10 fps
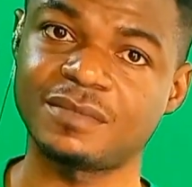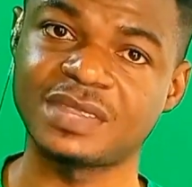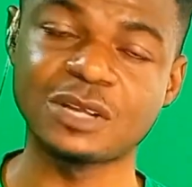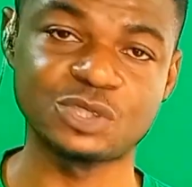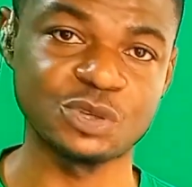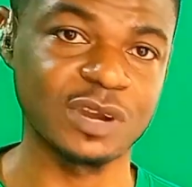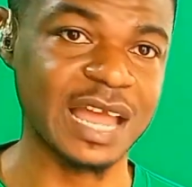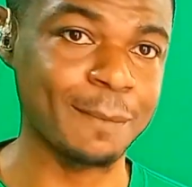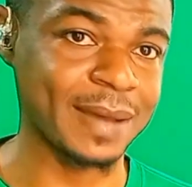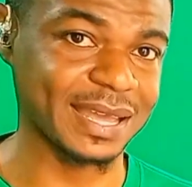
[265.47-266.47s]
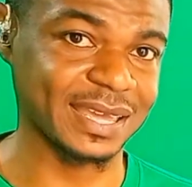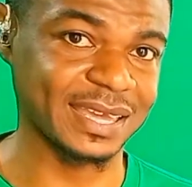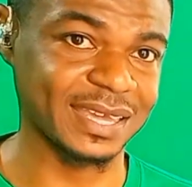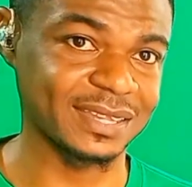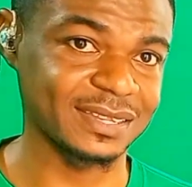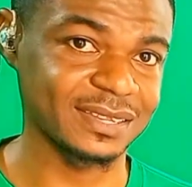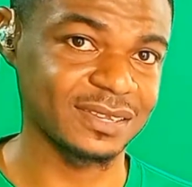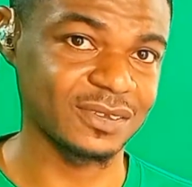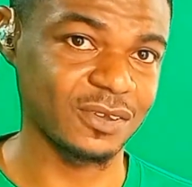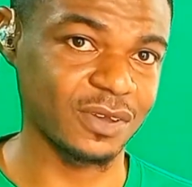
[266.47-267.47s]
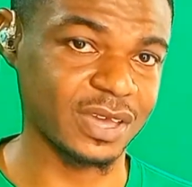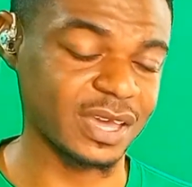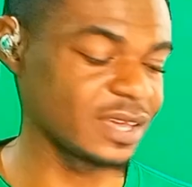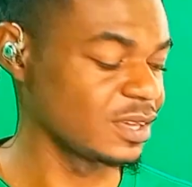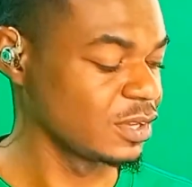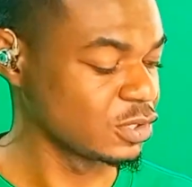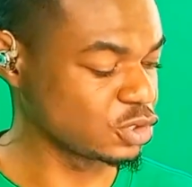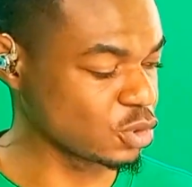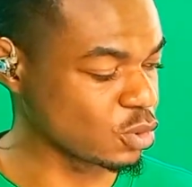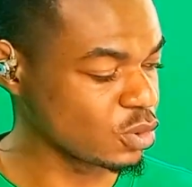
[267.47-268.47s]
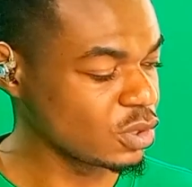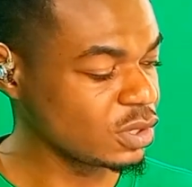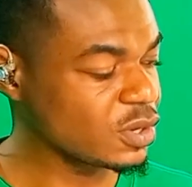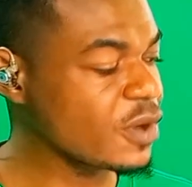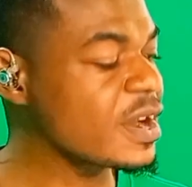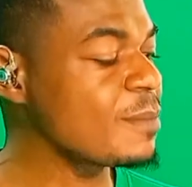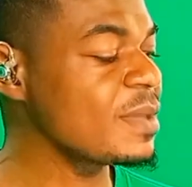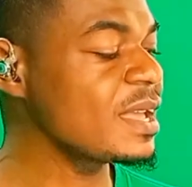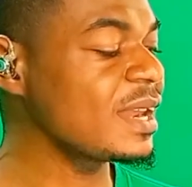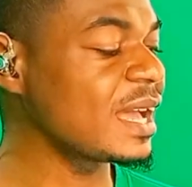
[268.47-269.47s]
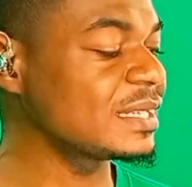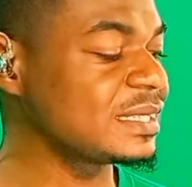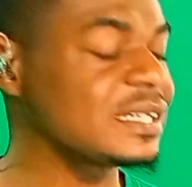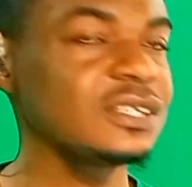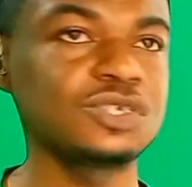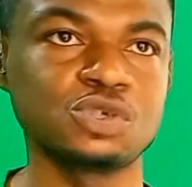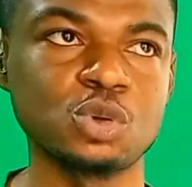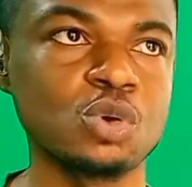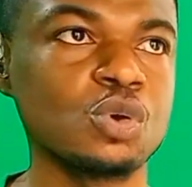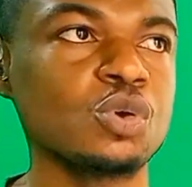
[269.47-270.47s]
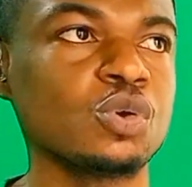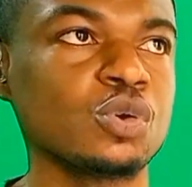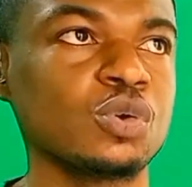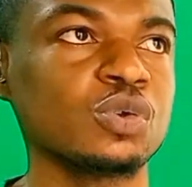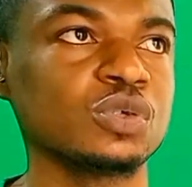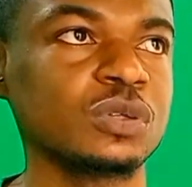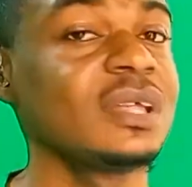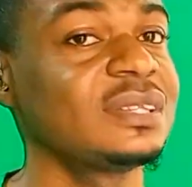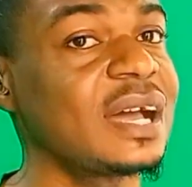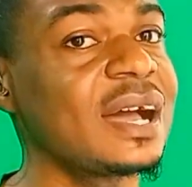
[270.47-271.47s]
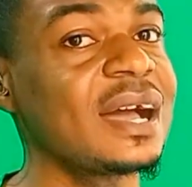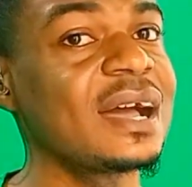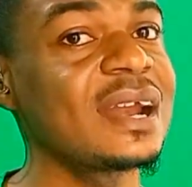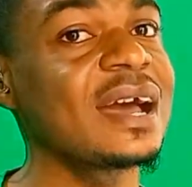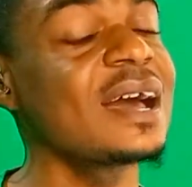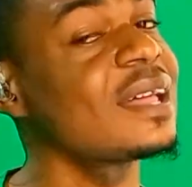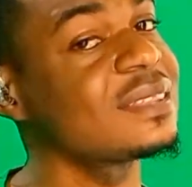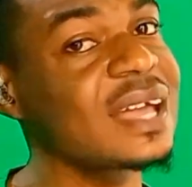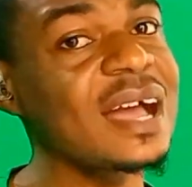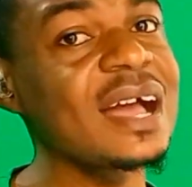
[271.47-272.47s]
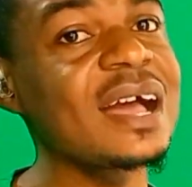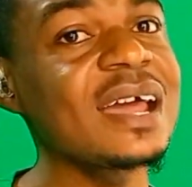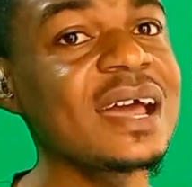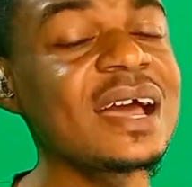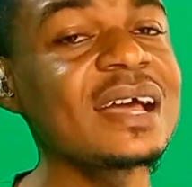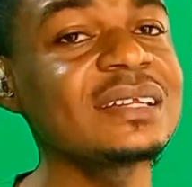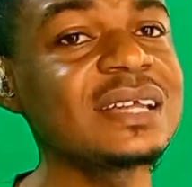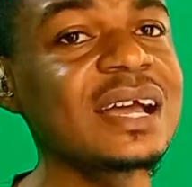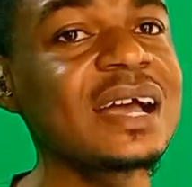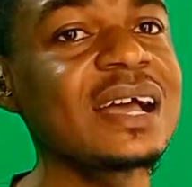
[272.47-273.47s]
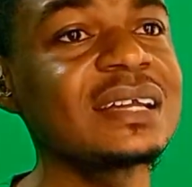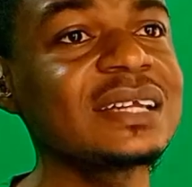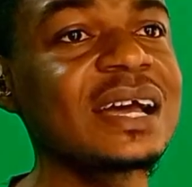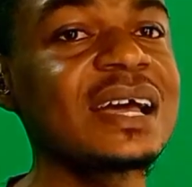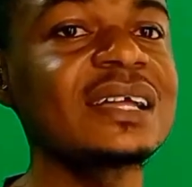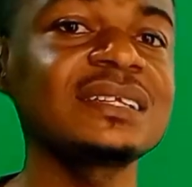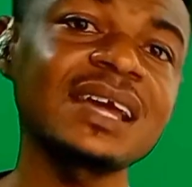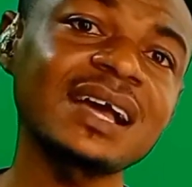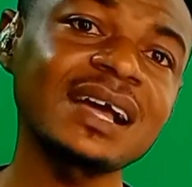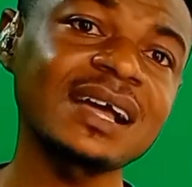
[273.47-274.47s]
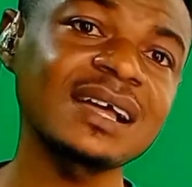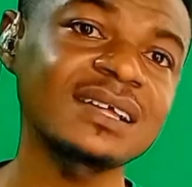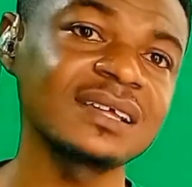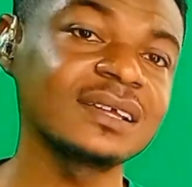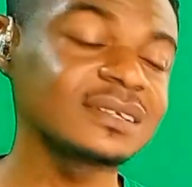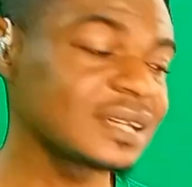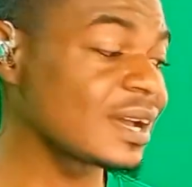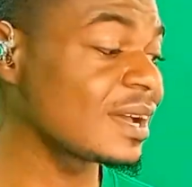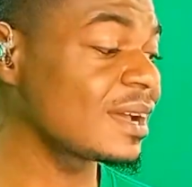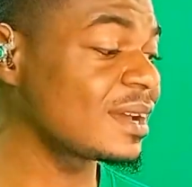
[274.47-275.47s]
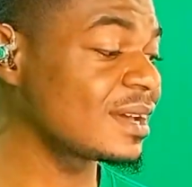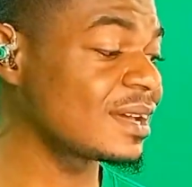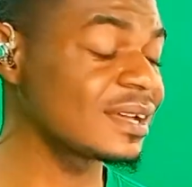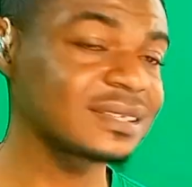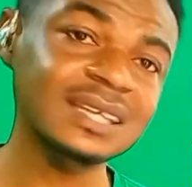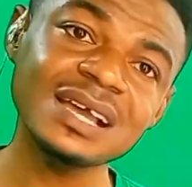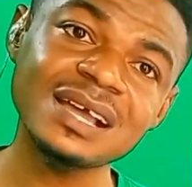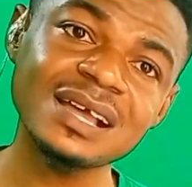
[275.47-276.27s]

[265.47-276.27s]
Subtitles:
Now to your la back again. Okay, so do, re, mi, la, ti, so da da da da da da da da da.